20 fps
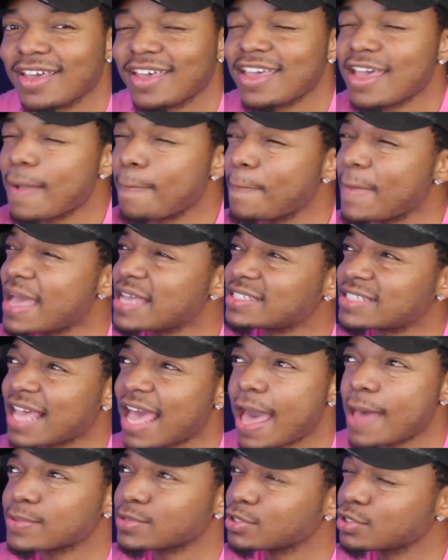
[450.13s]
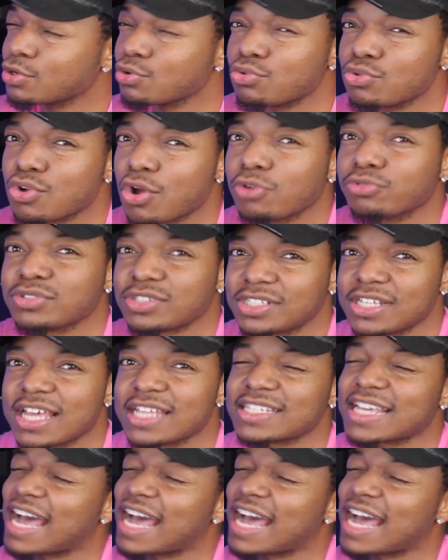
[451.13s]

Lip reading: It makes absolute no sense.